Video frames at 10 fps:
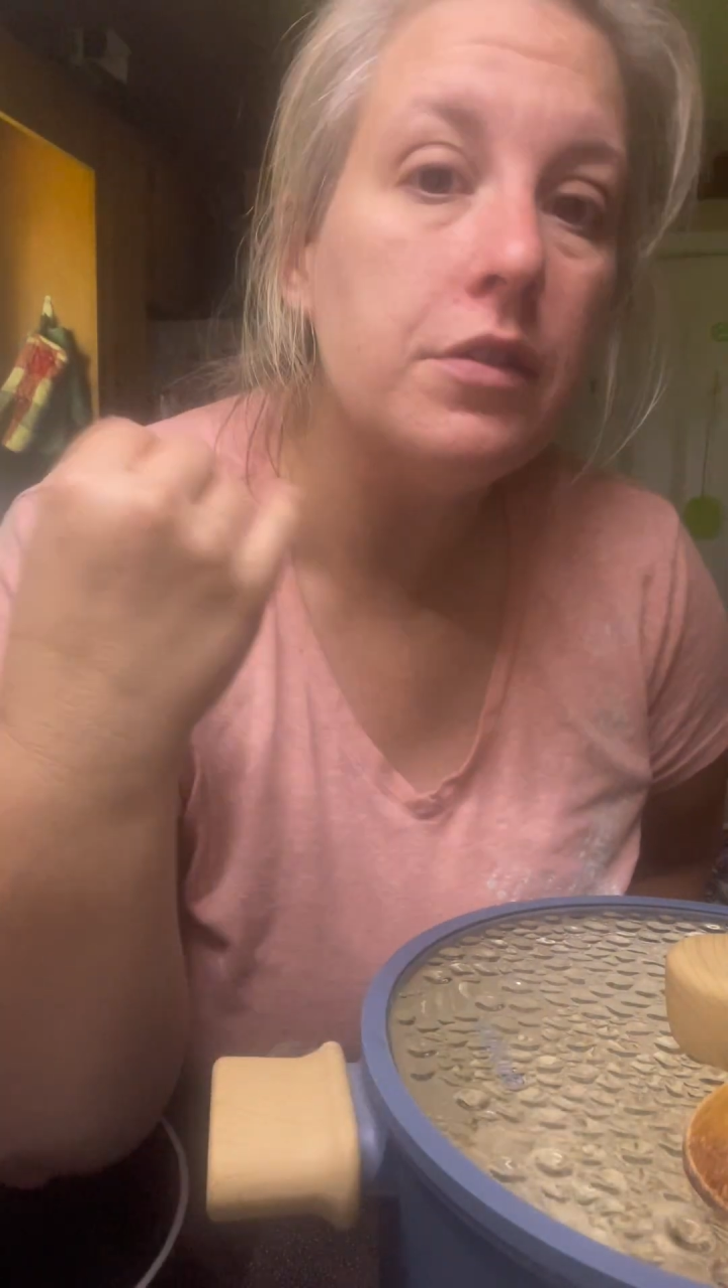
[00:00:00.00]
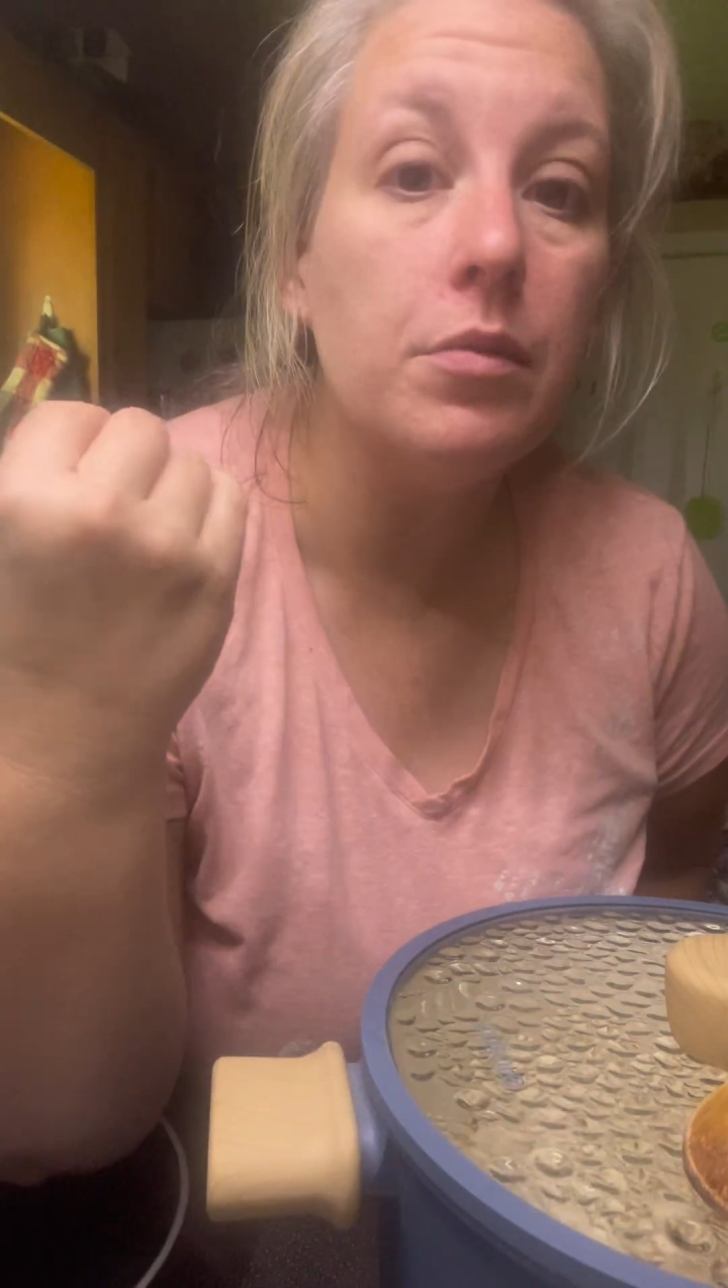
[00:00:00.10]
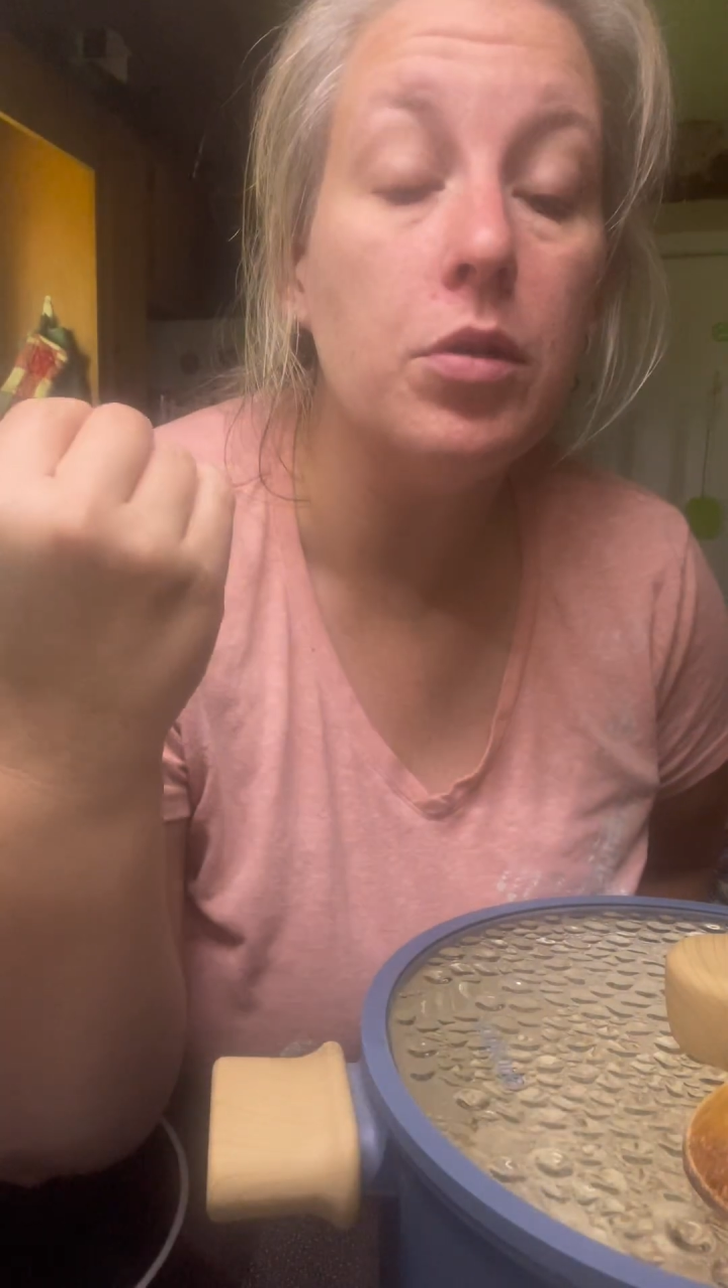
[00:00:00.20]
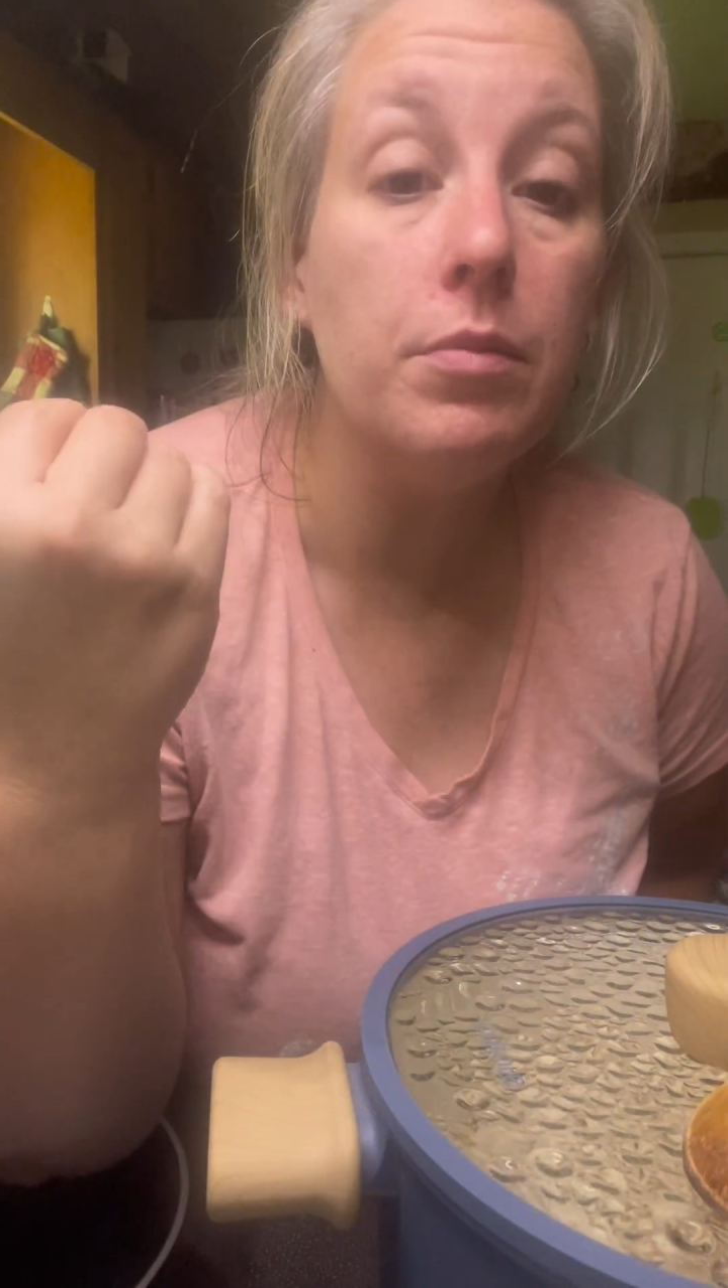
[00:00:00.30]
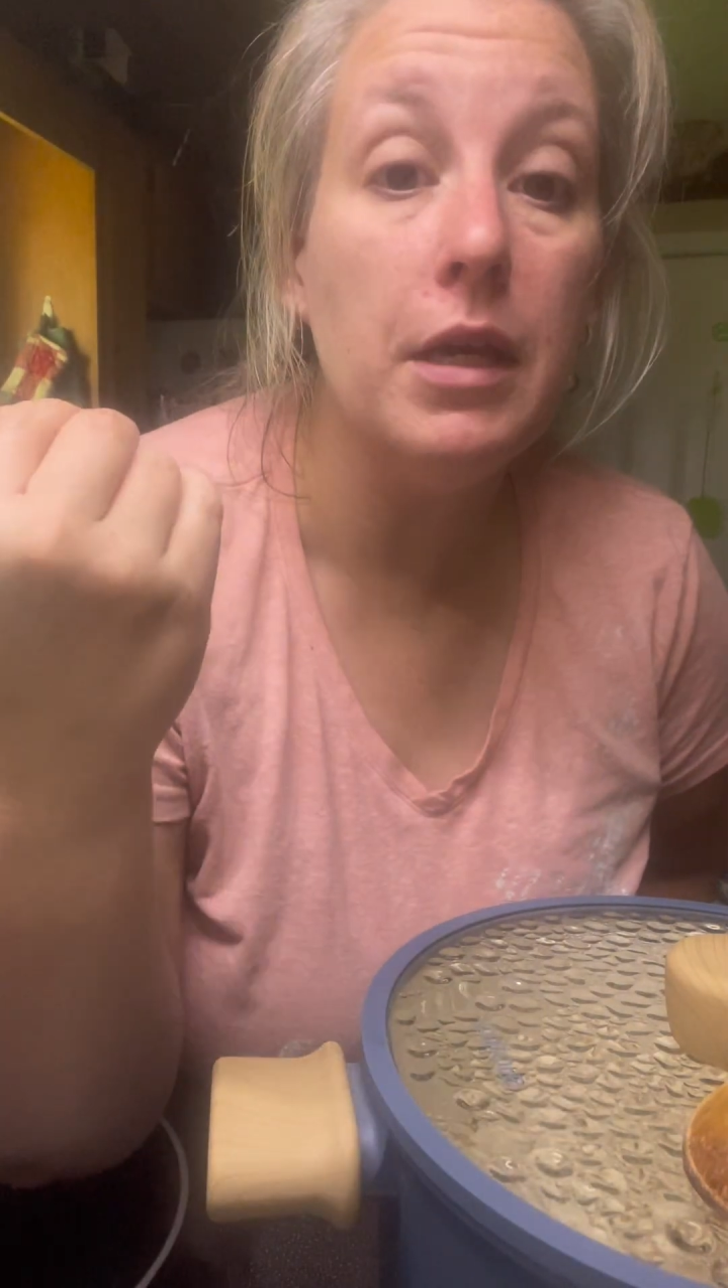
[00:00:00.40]
I'm
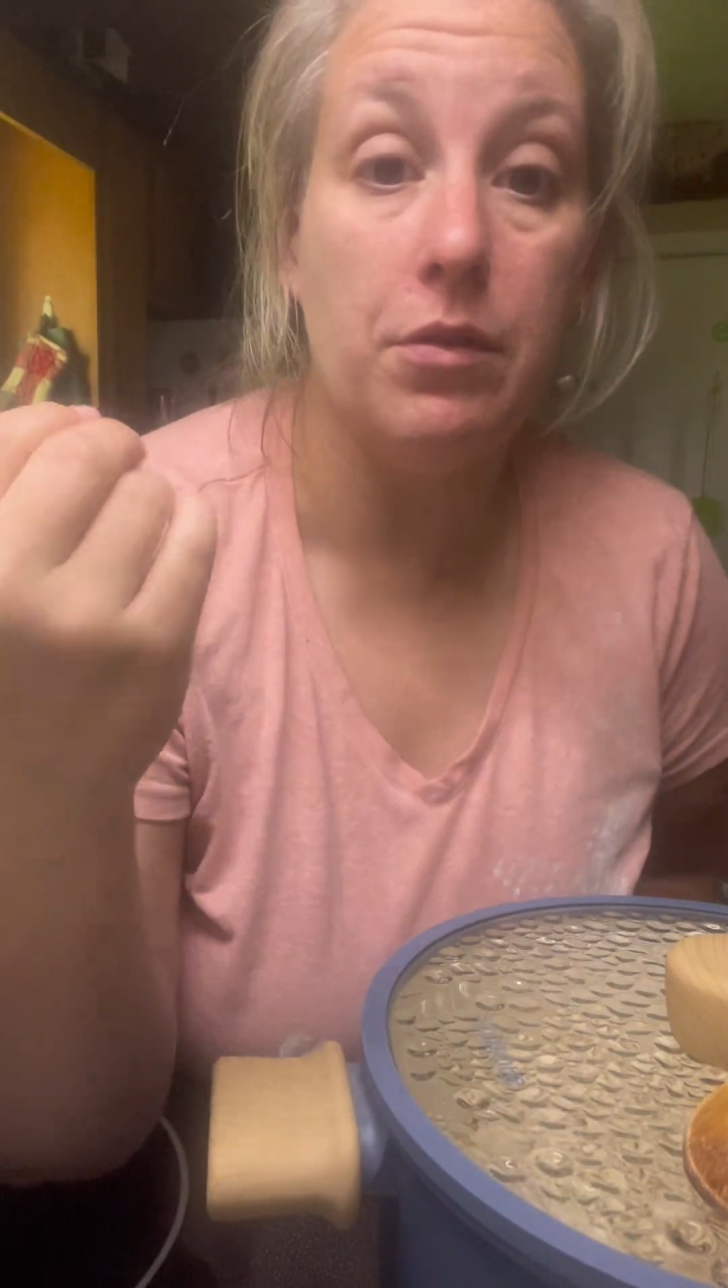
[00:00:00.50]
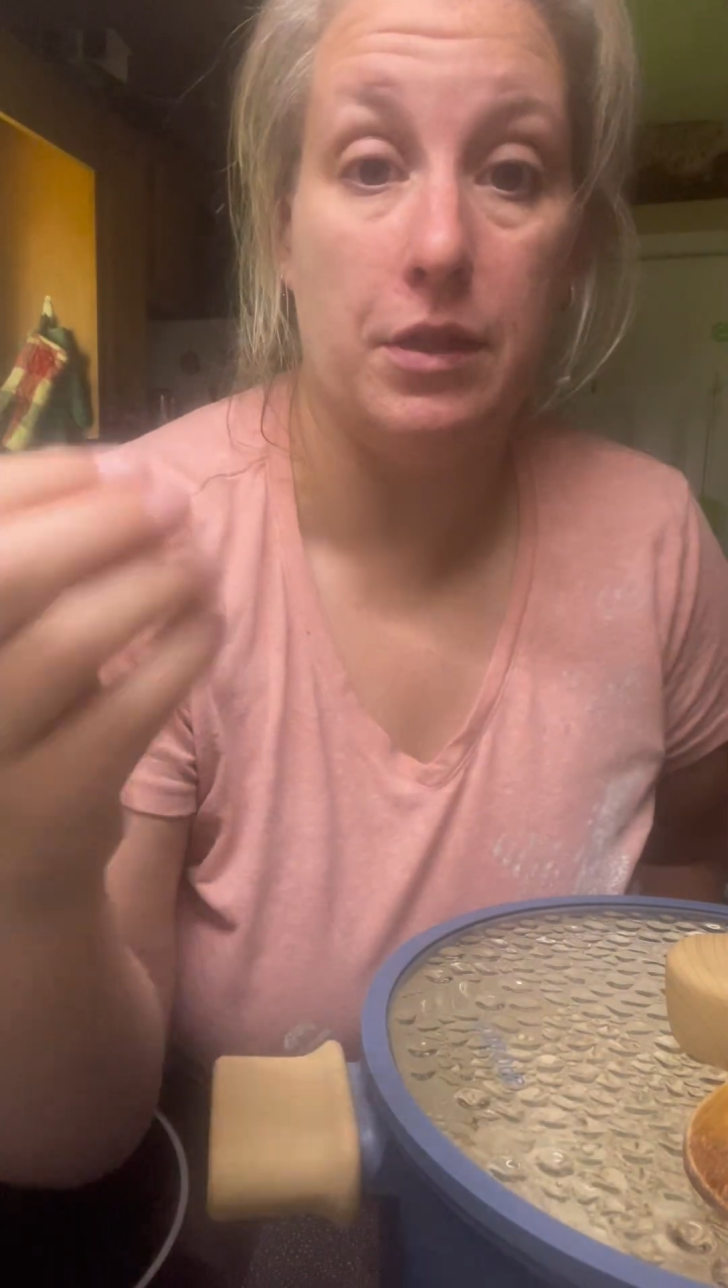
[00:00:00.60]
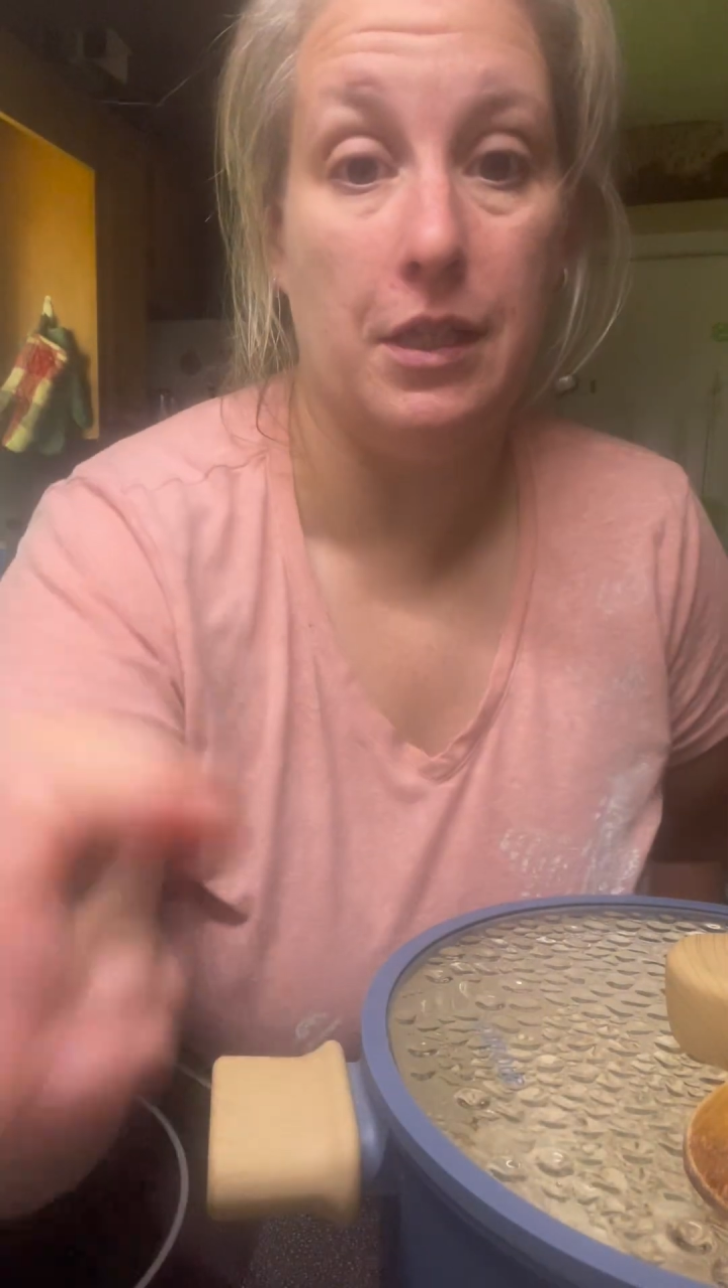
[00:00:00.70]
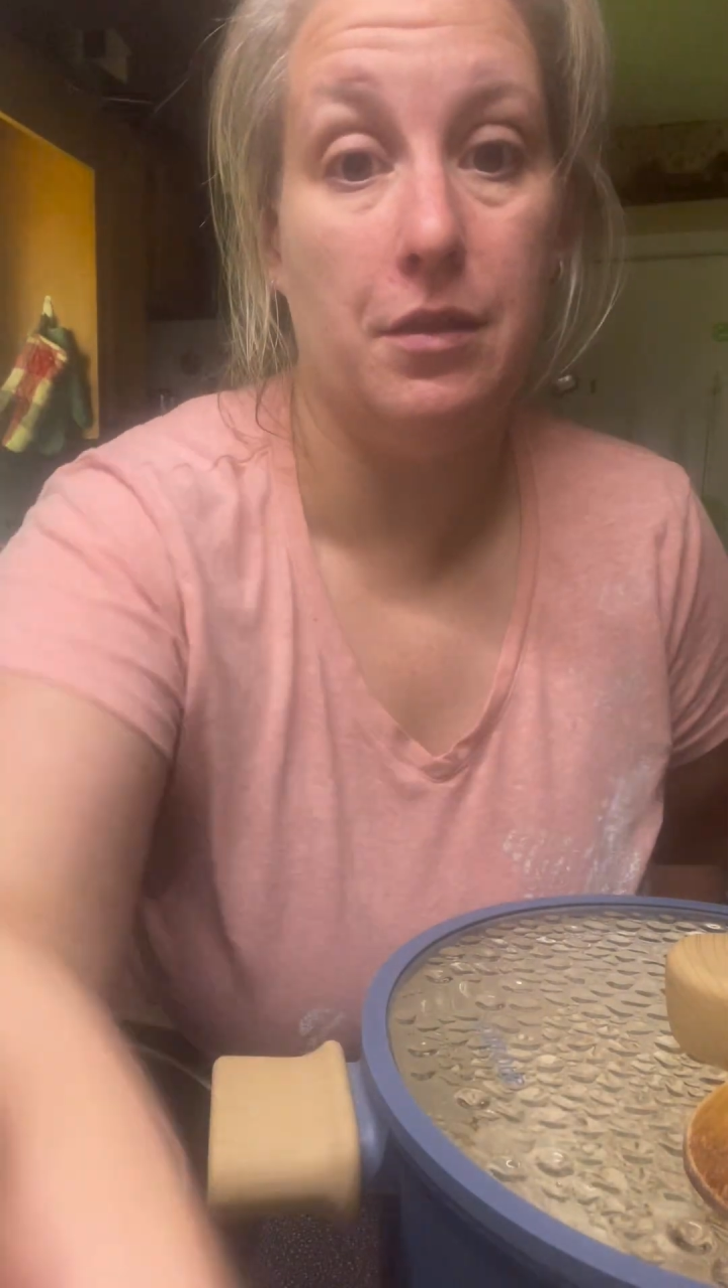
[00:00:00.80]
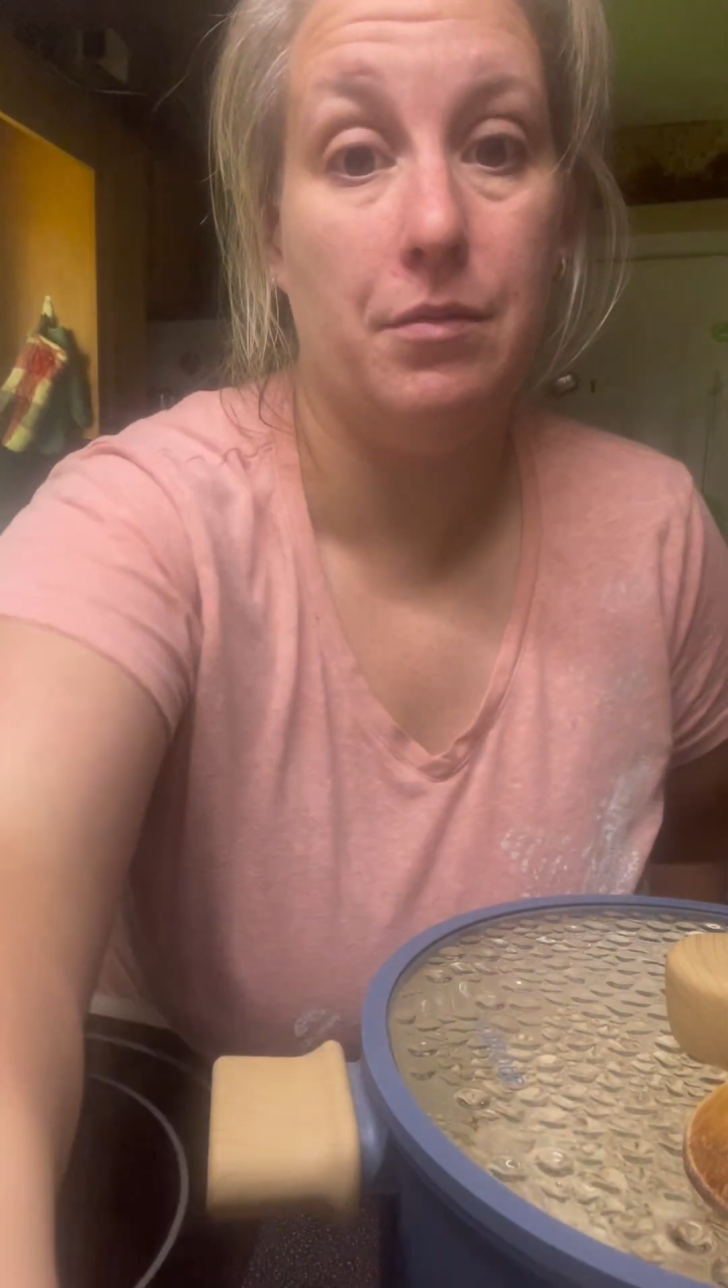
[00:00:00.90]
going to make with
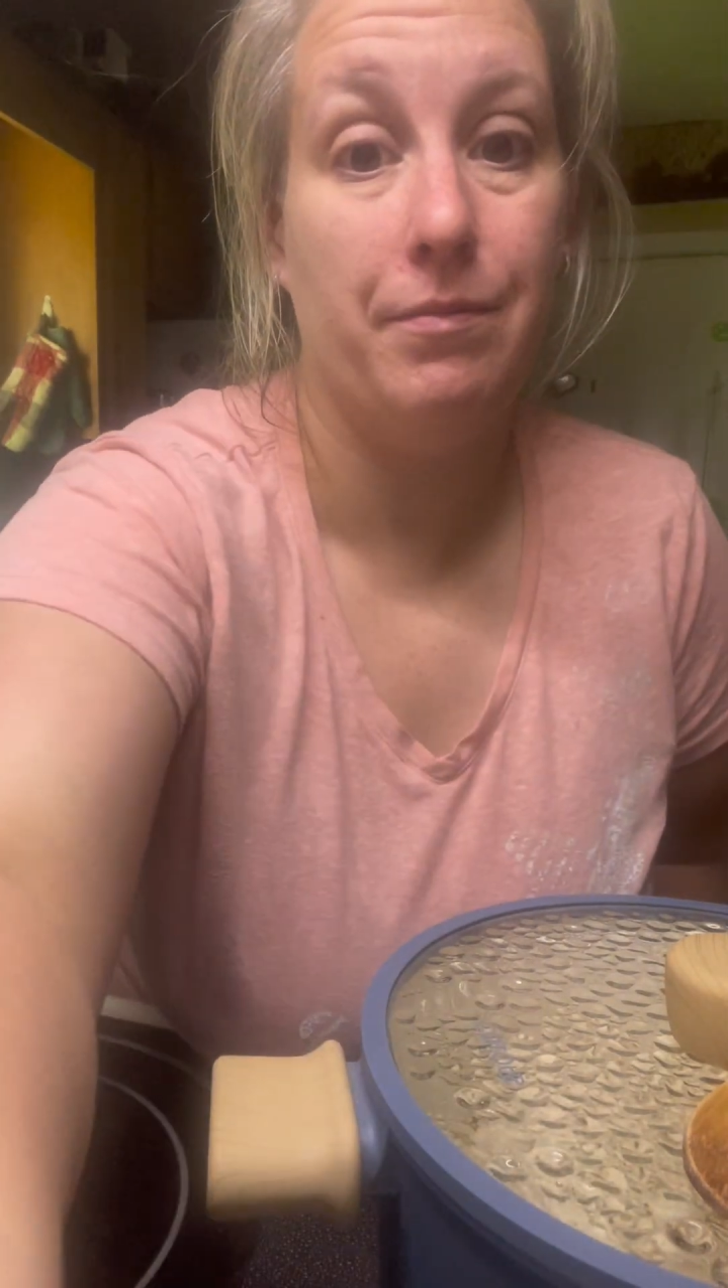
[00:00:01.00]
this.